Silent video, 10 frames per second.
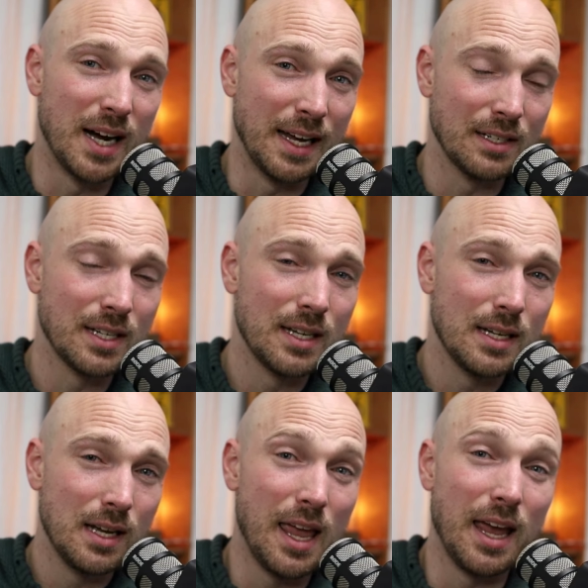bind.
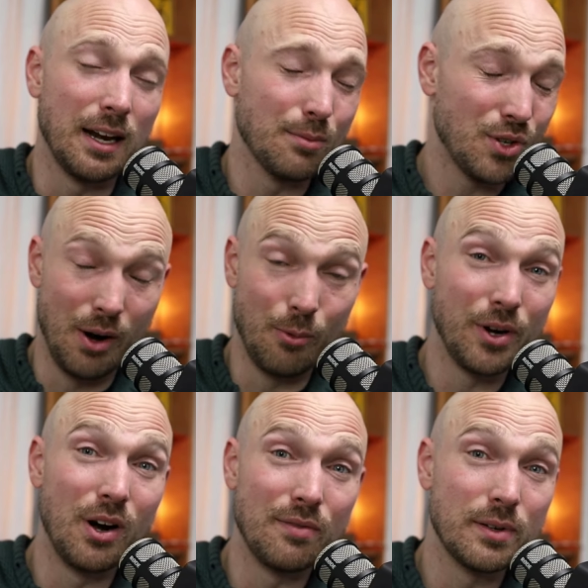And I'm sorry, I
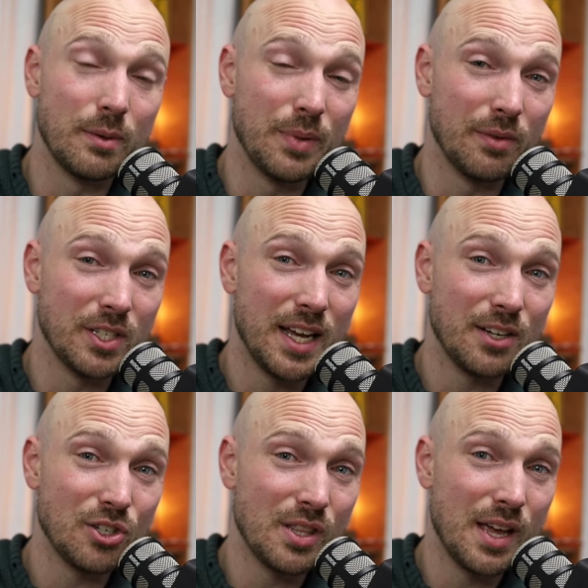went off on a bit of a
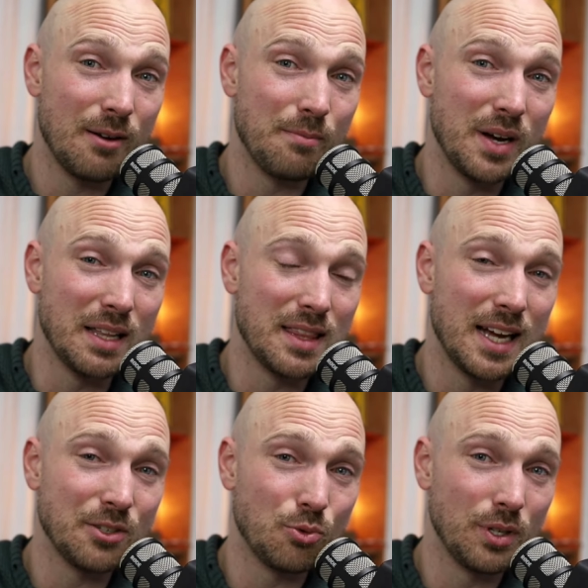tangent there, but
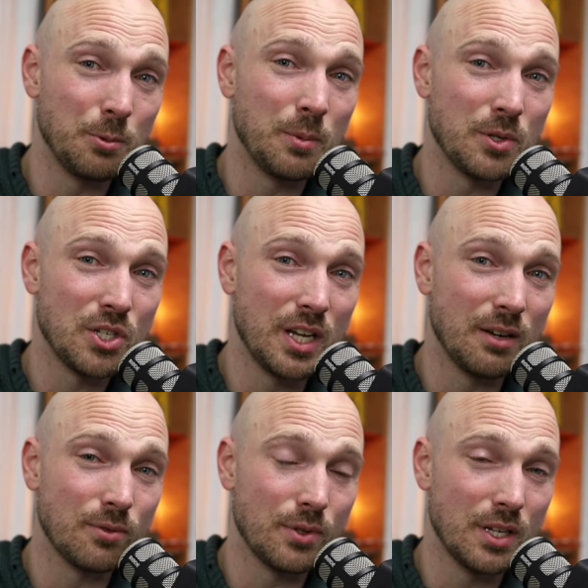that's really what we're
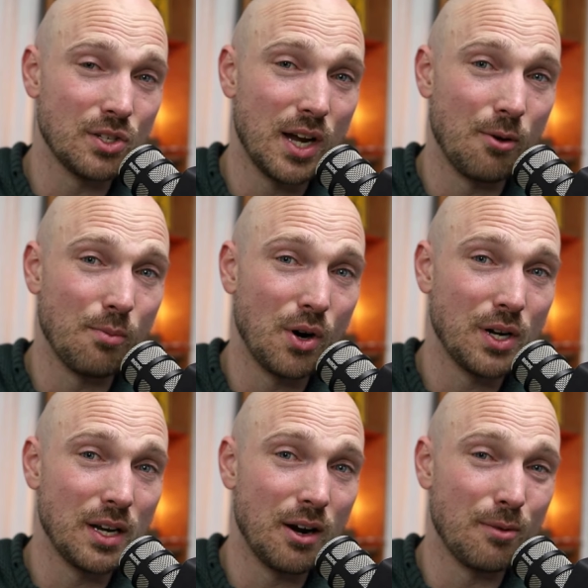seeing for the entire
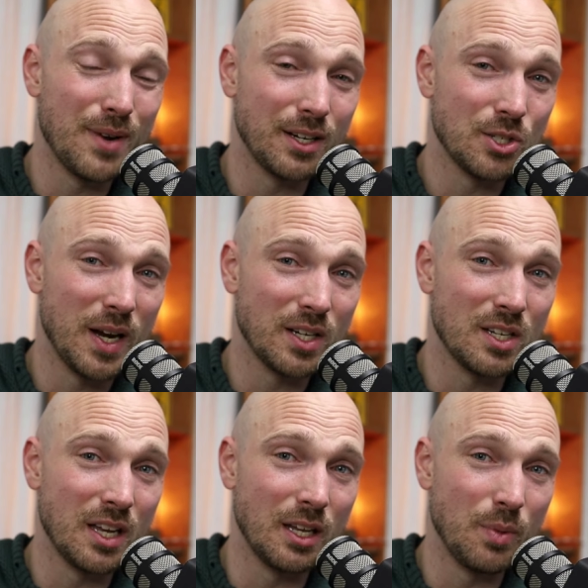market here. I'm not
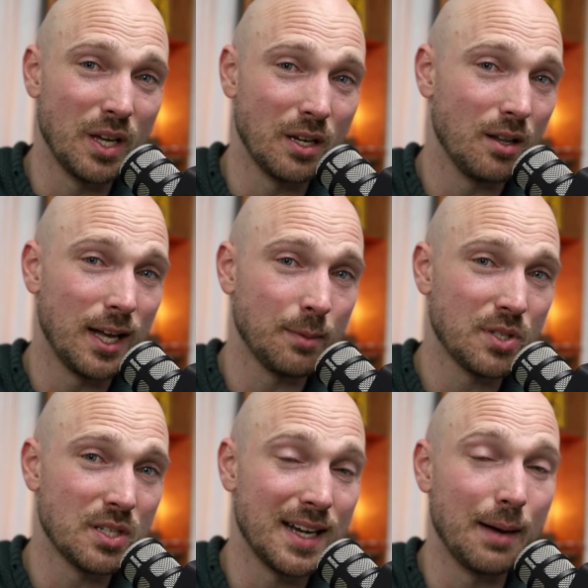expecting any big
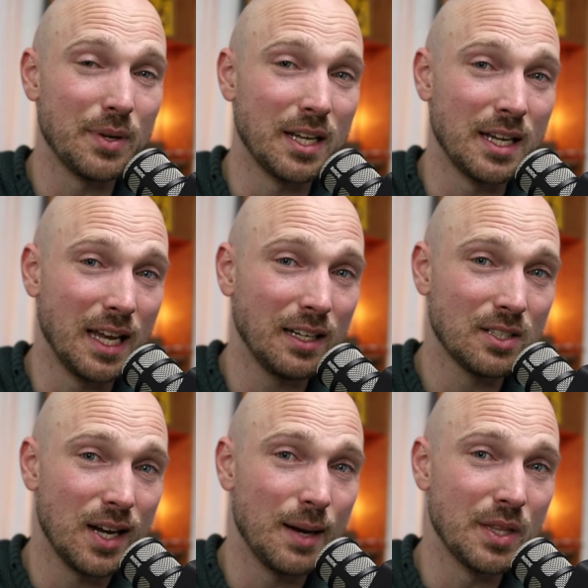collapses happening
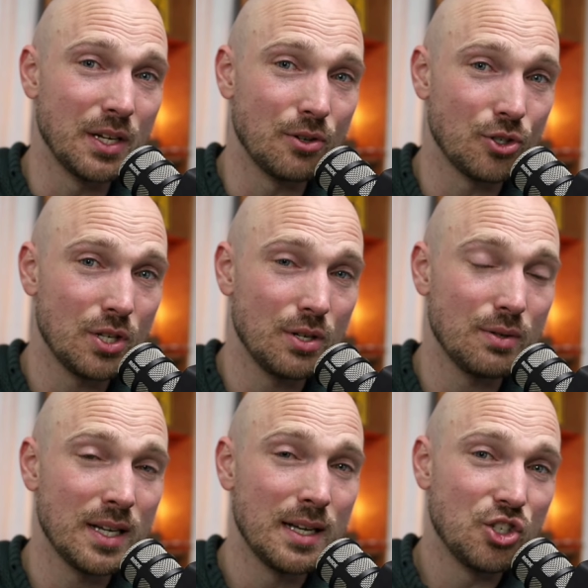anytime in the near
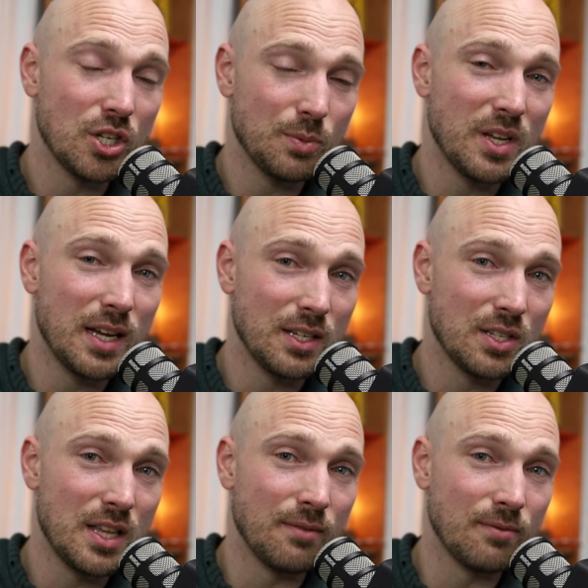soon, just
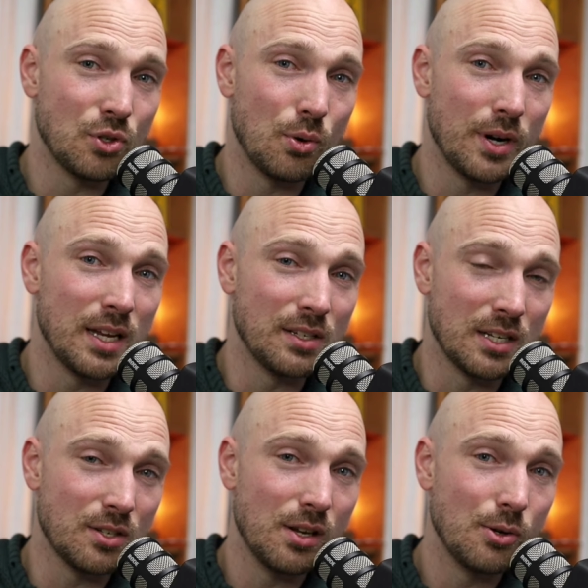because the inventory is
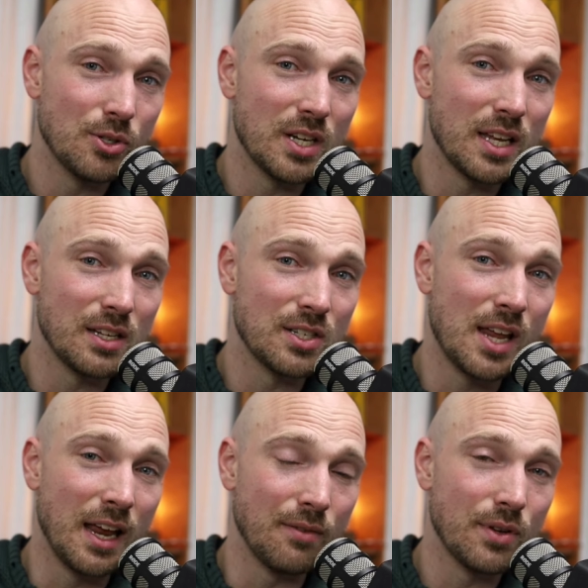as low as it is.
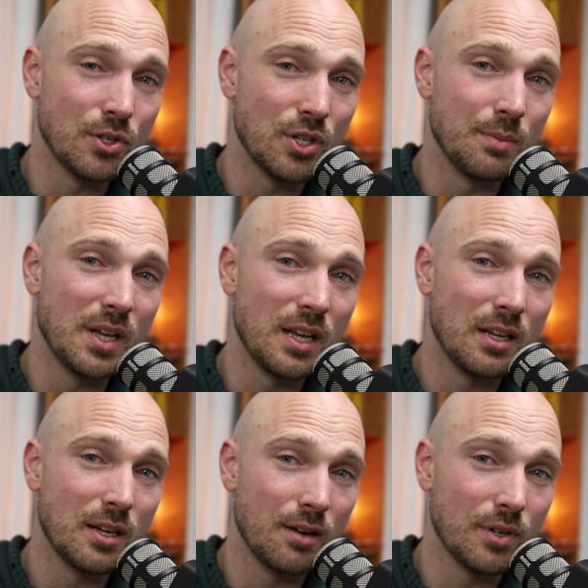And if there's going to be
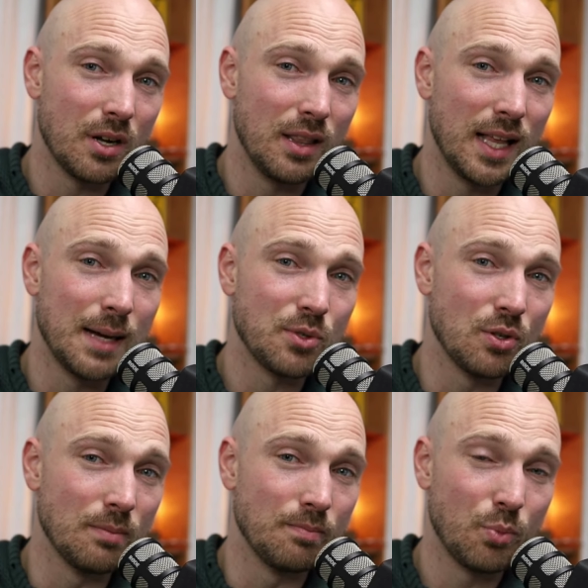any kind of a collapse or
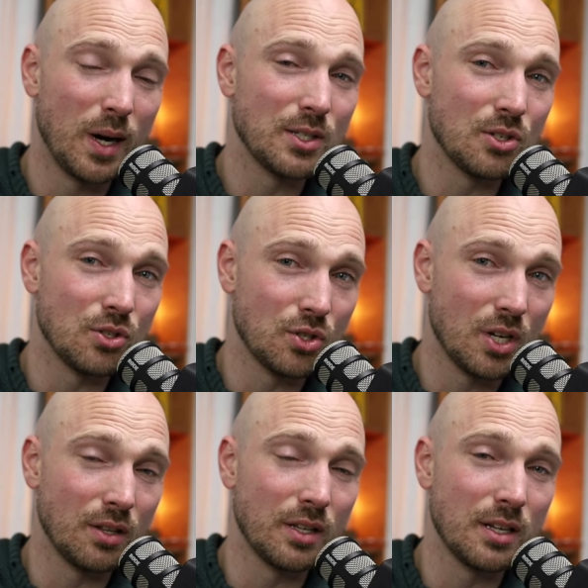the prices are
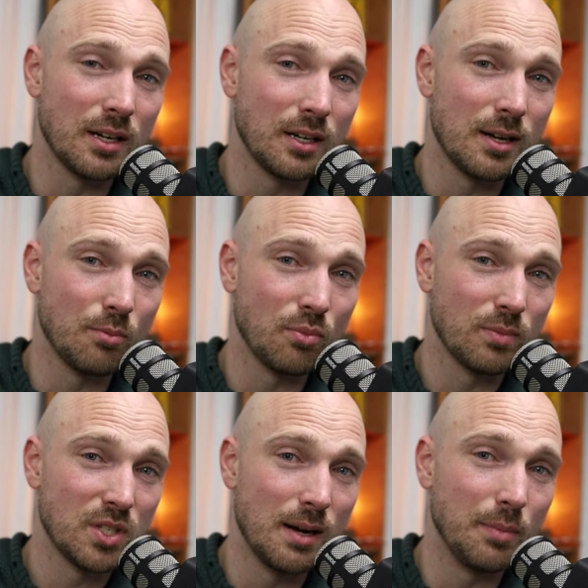suddenly going to come
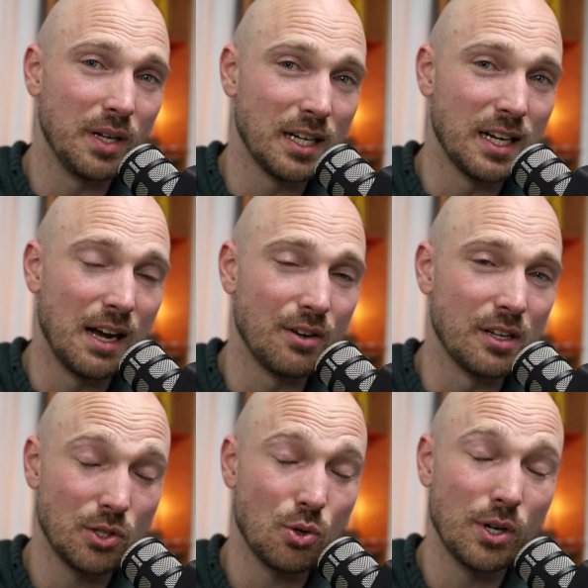tumbling down,
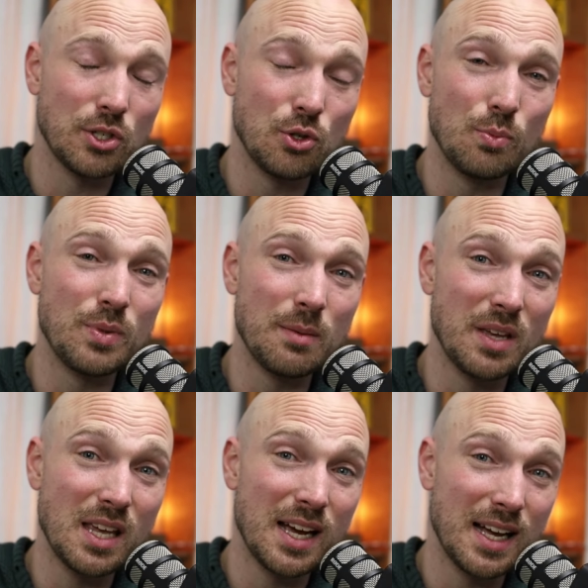it's going to be
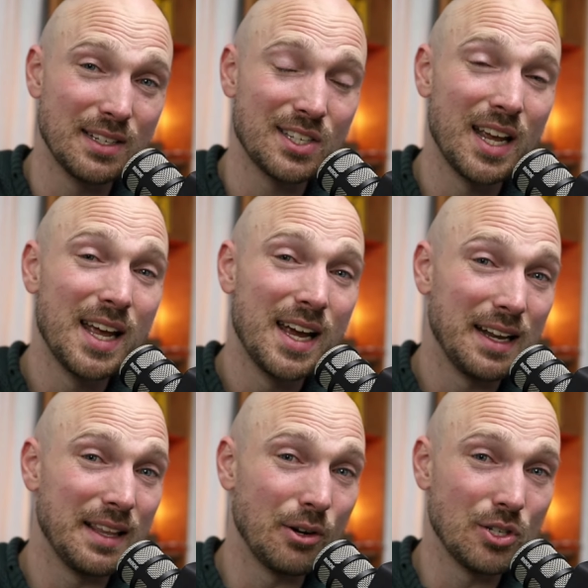because
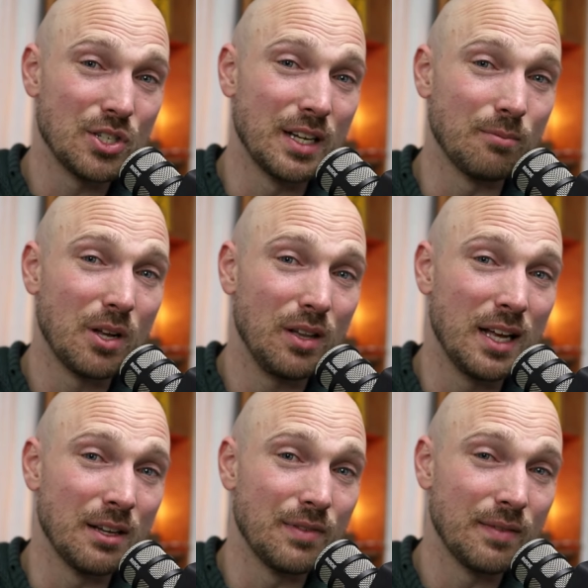there is a
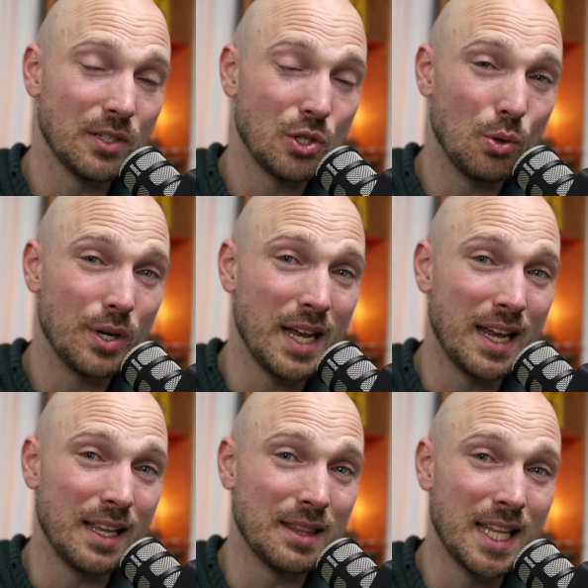glut of inventory,
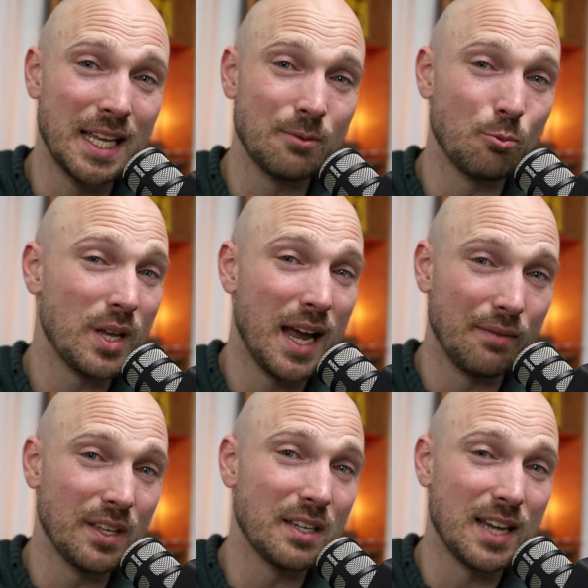and it, we
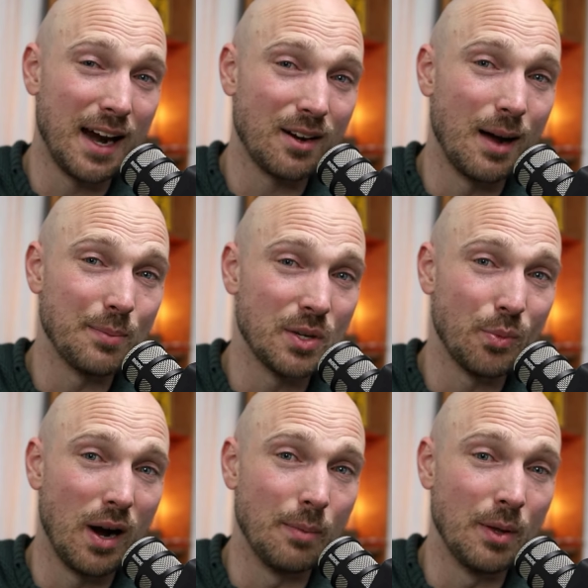have the exact opposite
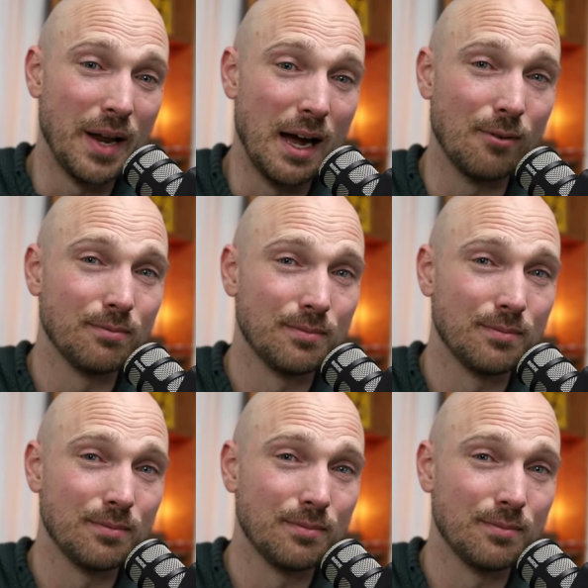problem now.